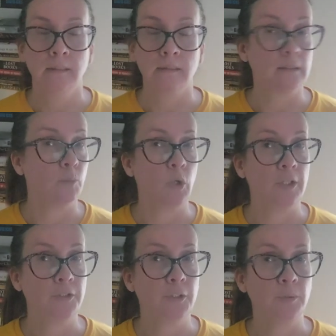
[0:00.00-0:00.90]
some
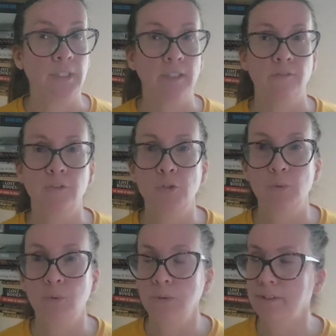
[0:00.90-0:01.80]
well-known
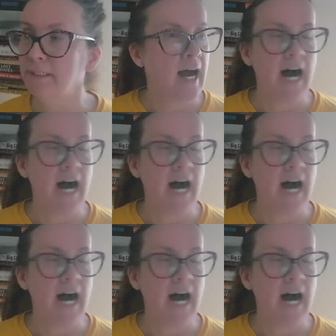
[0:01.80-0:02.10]
individuals.